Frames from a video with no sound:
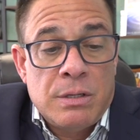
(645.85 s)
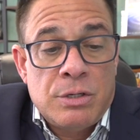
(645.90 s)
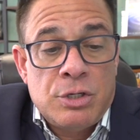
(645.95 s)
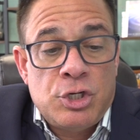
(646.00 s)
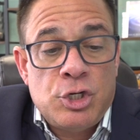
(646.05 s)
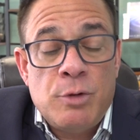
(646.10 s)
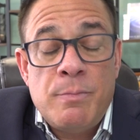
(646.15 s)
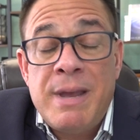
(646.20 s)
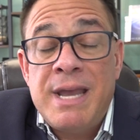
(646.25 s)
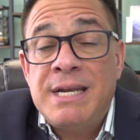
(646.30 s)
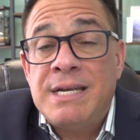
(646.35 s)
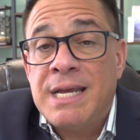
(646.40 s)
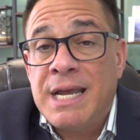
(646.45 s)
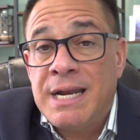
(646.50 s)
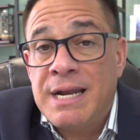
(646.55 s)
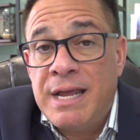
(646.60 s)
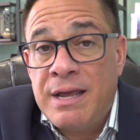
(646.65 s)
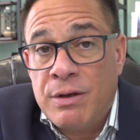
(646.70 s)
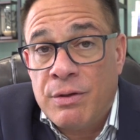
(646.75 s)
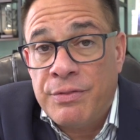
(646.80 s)
Do you
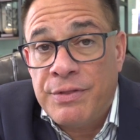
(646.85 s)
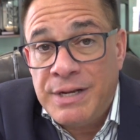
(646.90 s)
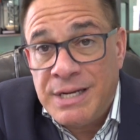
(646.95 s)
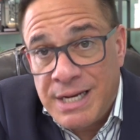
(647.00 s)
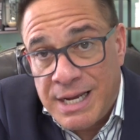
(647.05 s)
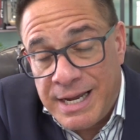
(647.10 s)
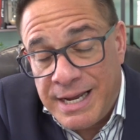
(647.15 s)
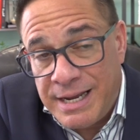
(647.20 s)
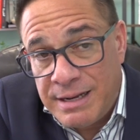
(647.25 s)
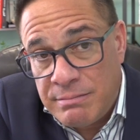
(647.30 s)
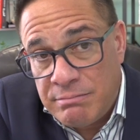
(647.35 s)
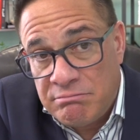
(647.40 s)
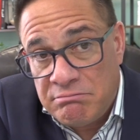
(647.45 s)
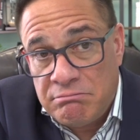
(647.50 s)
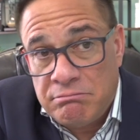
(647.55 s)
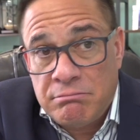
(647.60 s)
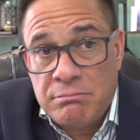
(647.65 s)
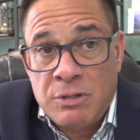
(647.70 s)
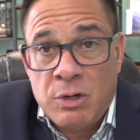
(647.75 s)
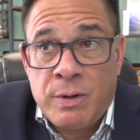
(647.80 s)
maintain a healthy diet?
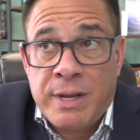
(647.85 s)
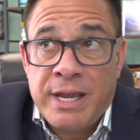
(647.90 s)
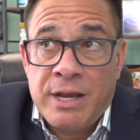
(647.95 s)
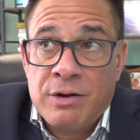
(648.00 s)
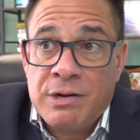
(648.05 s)
Okay,